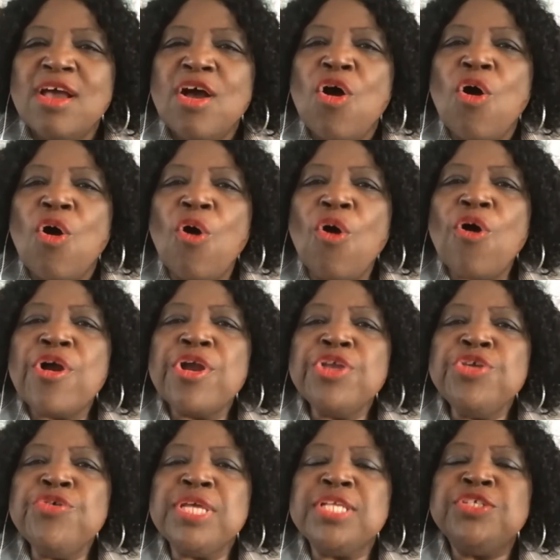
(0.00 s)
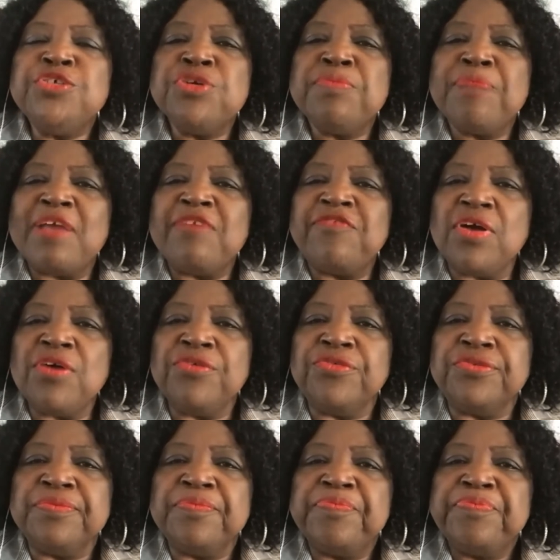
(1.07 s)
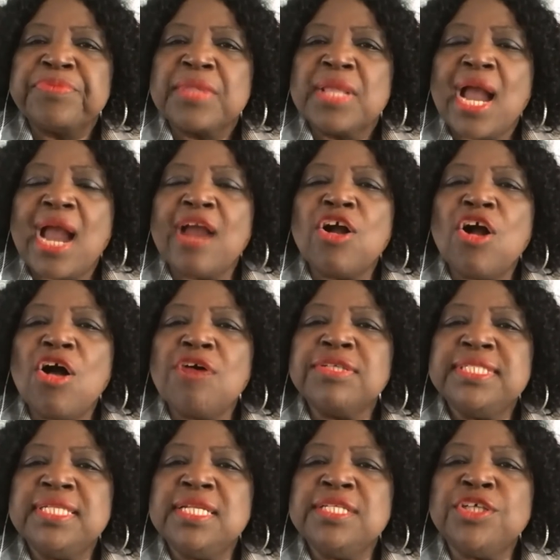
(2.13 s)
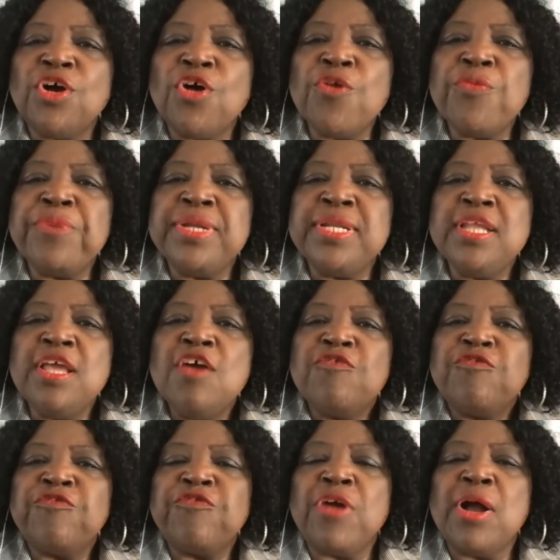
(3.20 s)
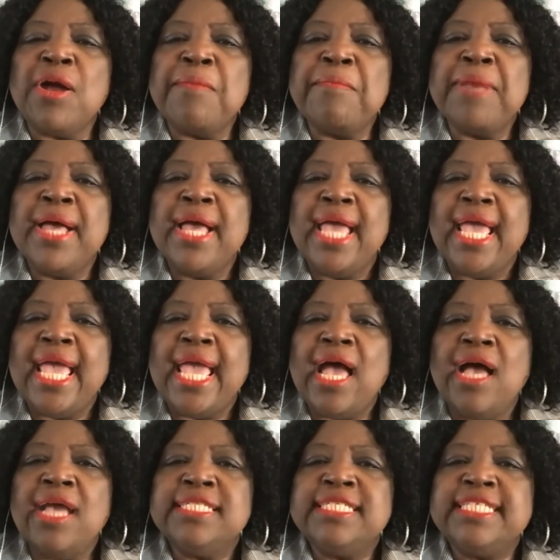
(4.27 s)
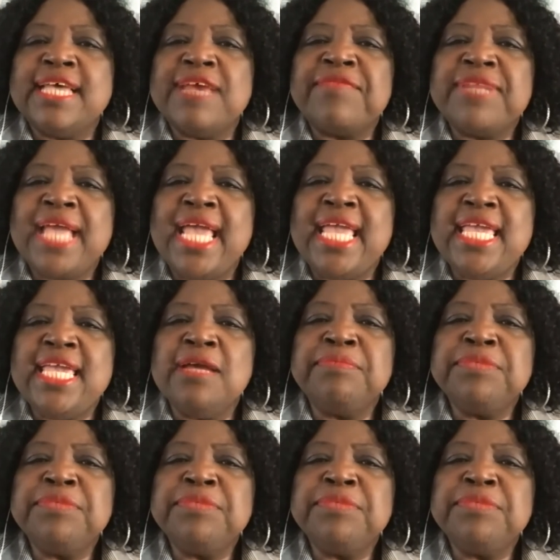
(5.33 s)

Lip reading: Or you can do it by phone. Our call centers are open from 7 a.m.